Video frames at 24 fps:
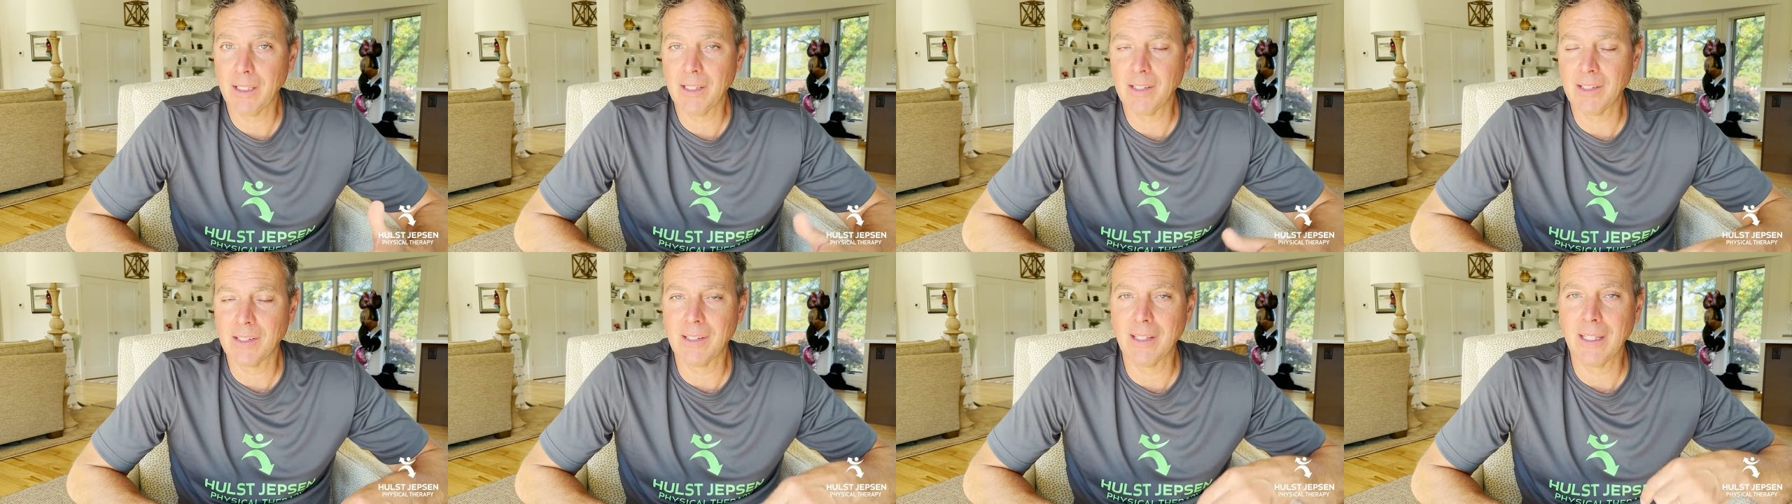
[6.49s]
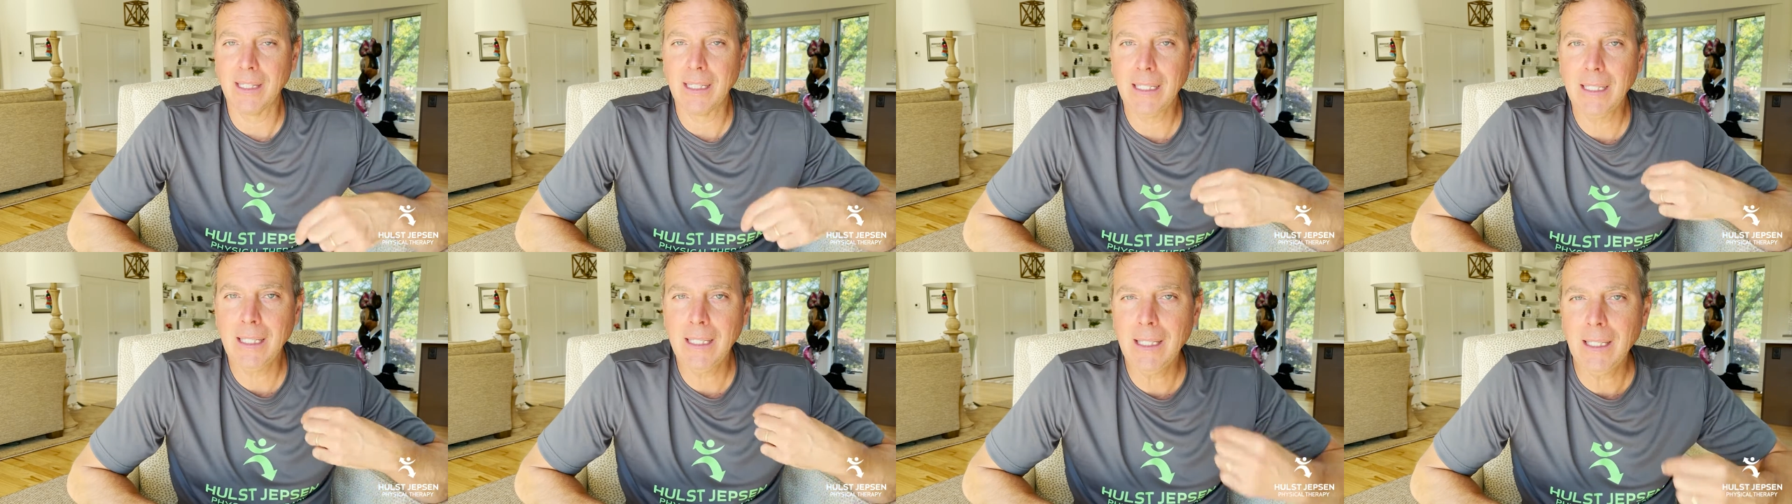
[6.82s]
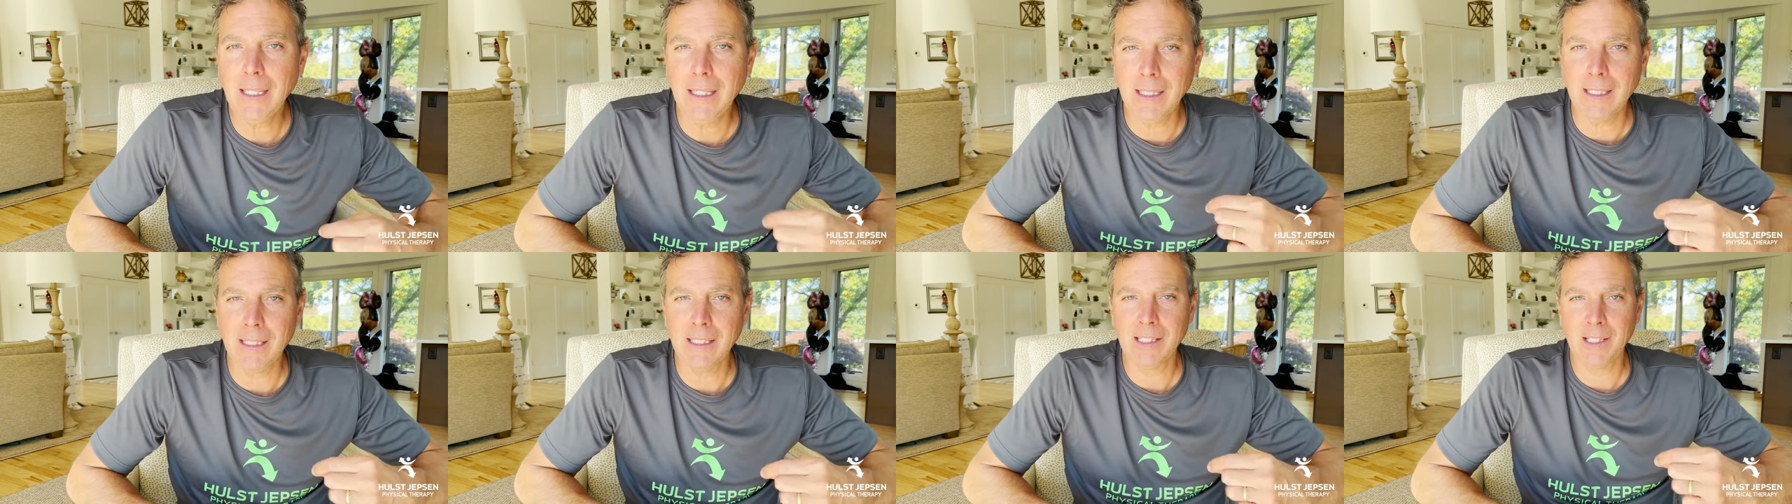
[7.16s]
is the
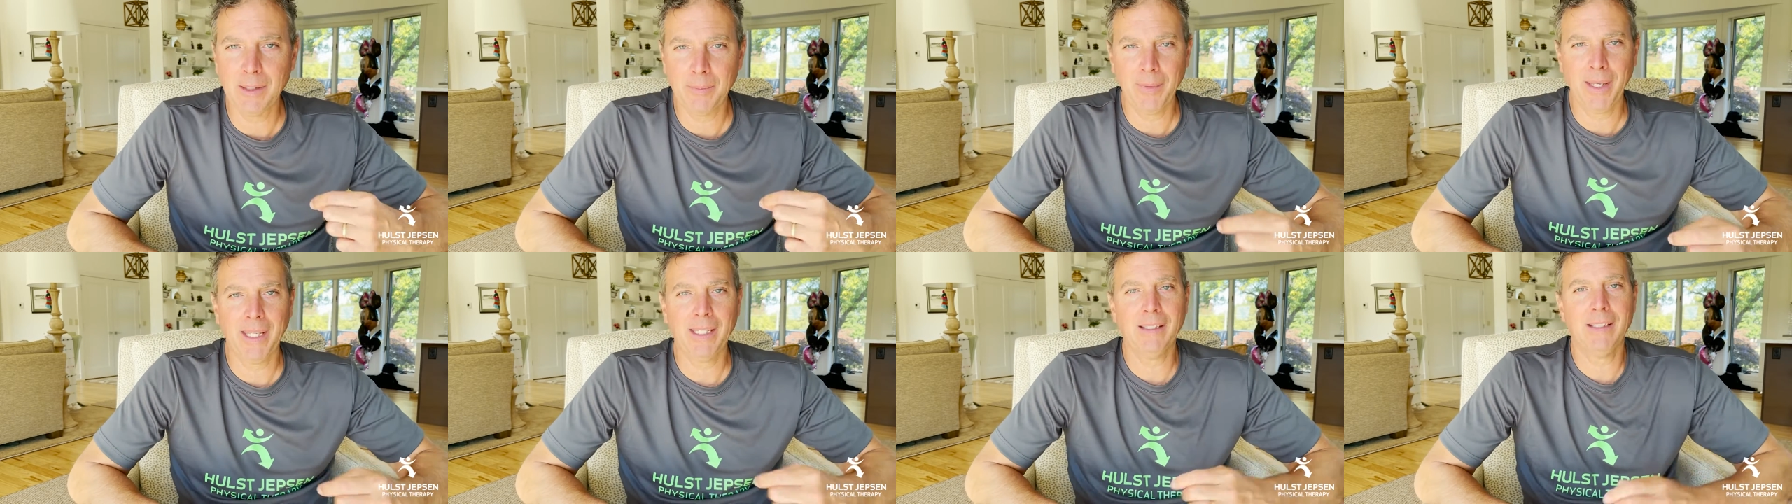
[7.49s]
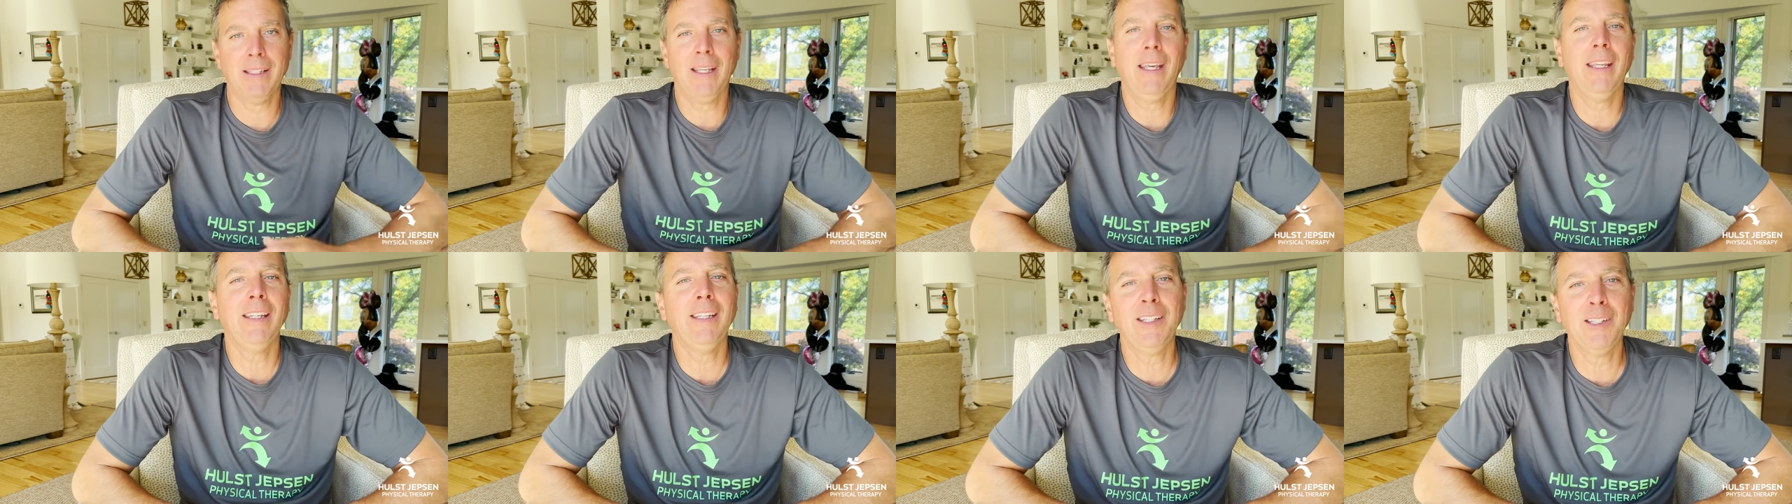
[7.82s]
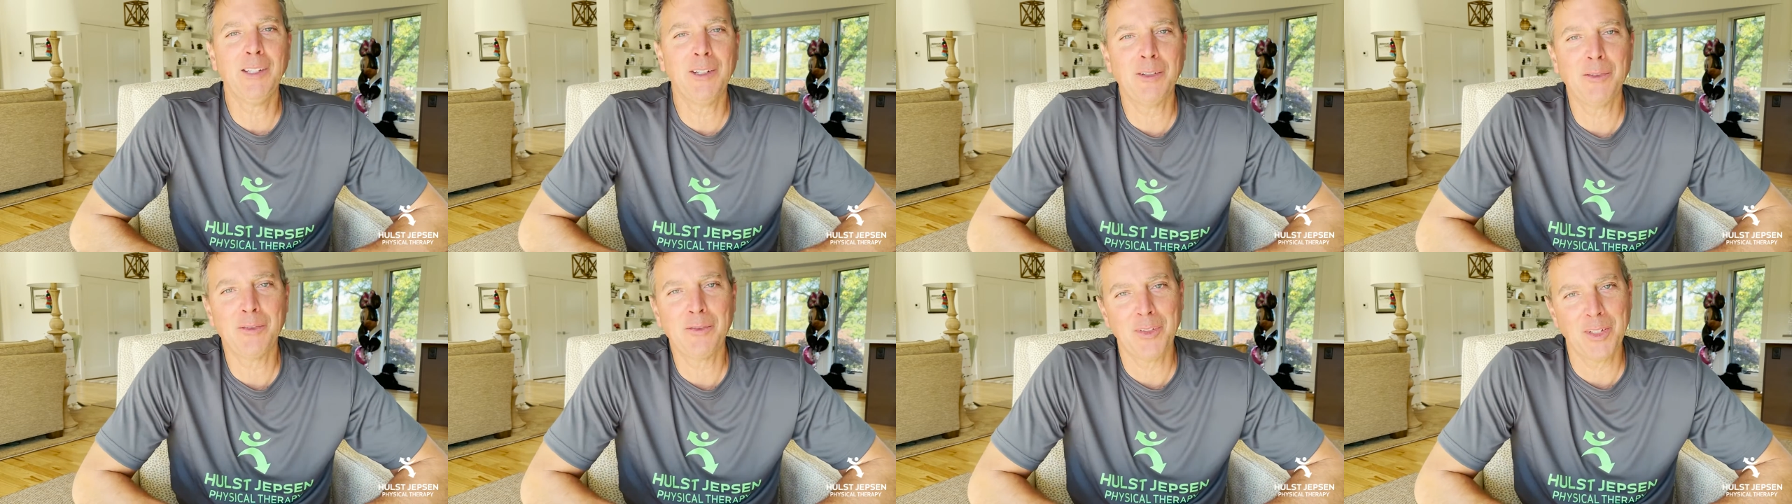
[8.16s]
key to maintaining
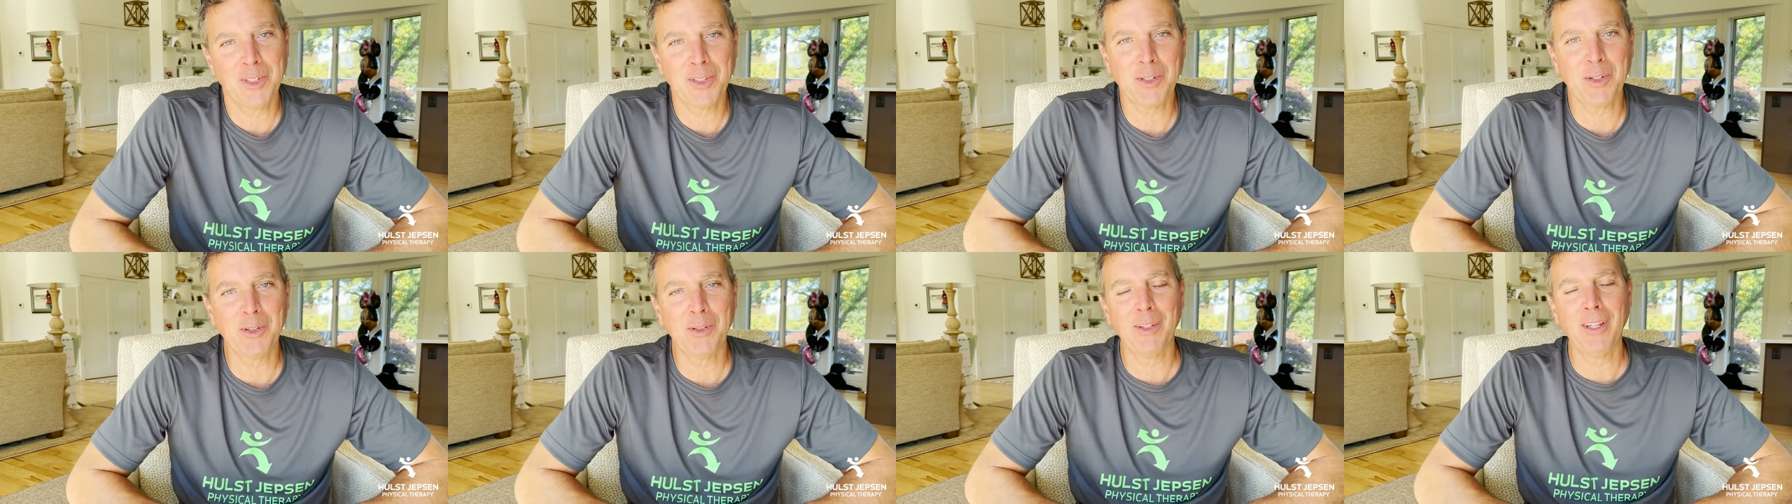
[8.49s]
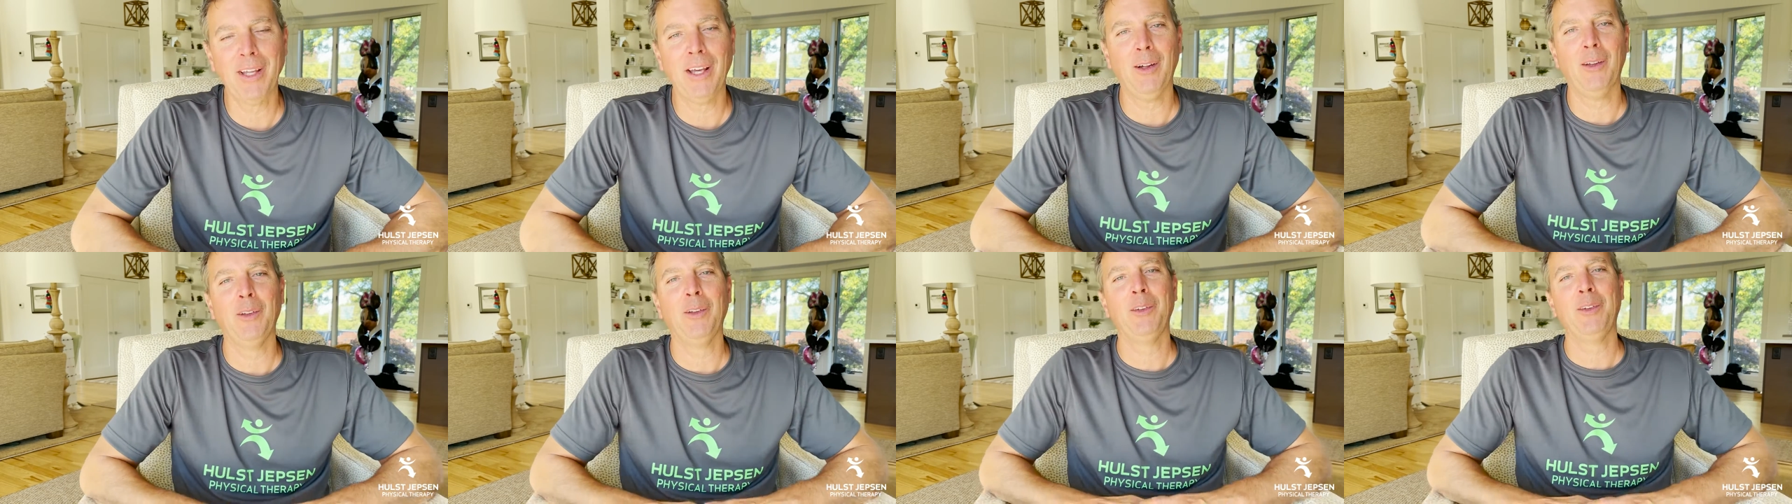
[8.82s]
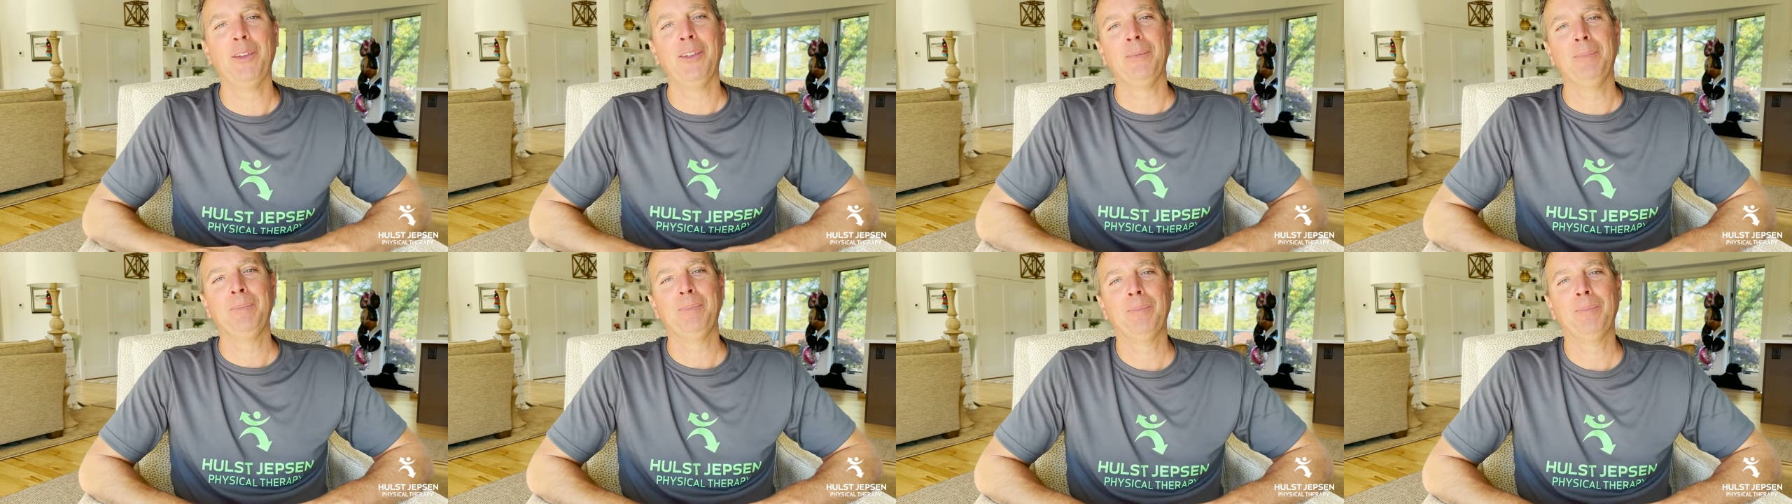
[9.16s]
your physical health.